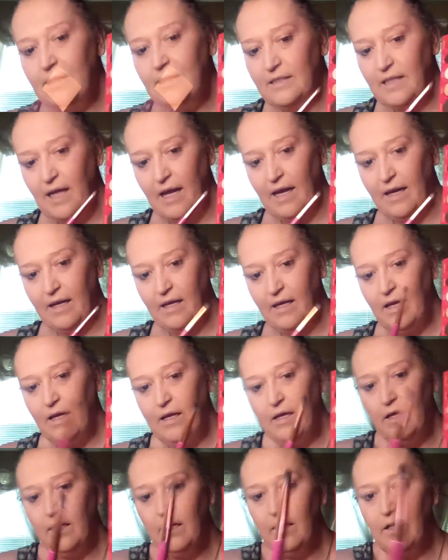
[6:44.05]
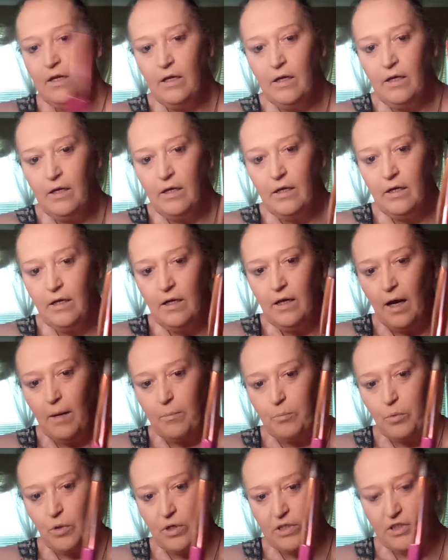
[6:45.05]
Take
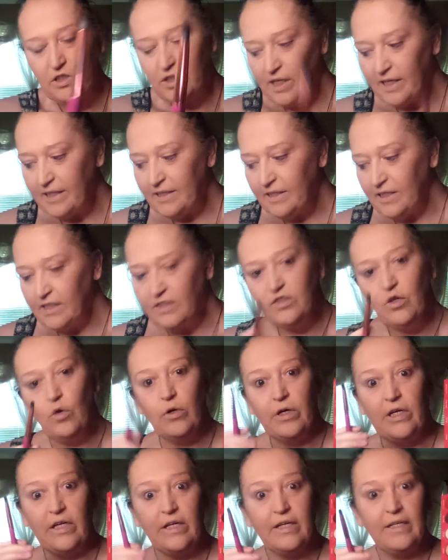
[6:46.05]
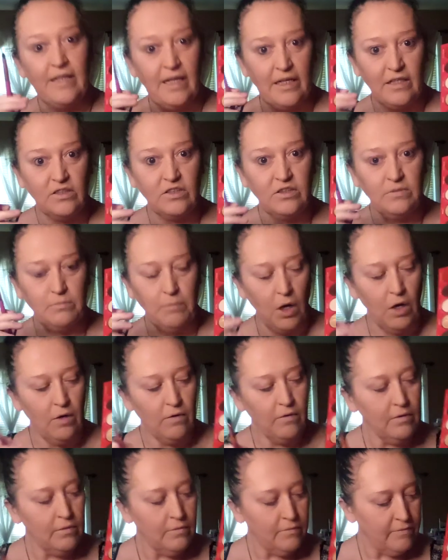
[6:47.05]
a brush like this, or you could take a
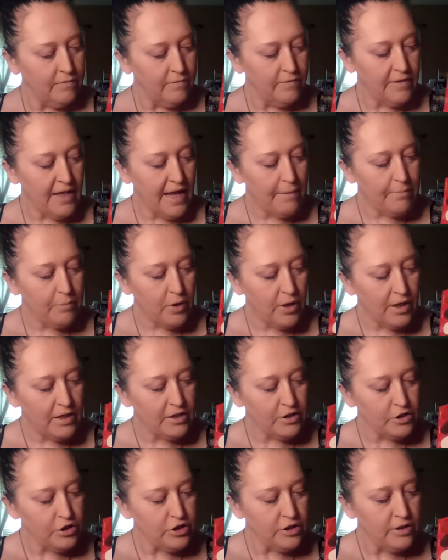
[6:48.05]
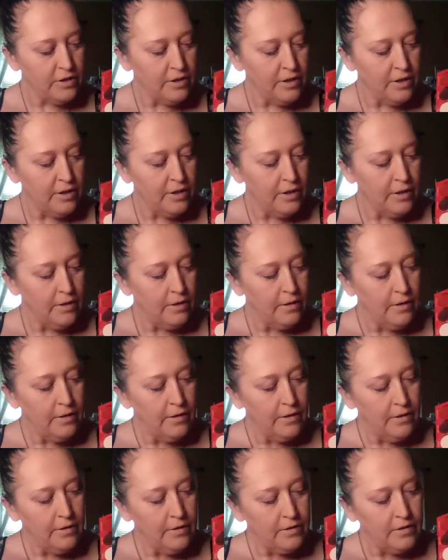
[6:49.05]
small flat brush,
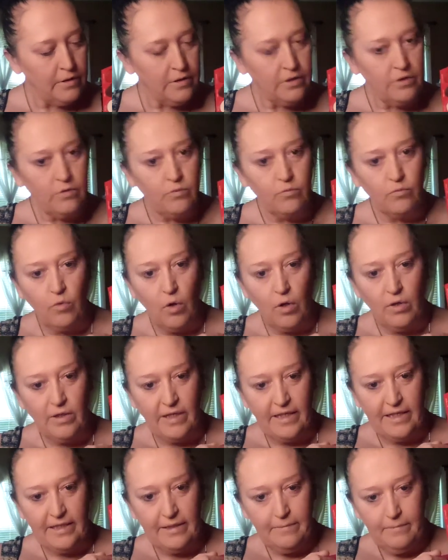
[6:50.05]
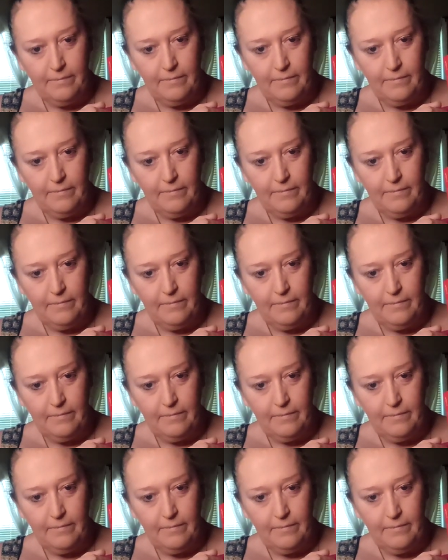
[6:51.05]
roll it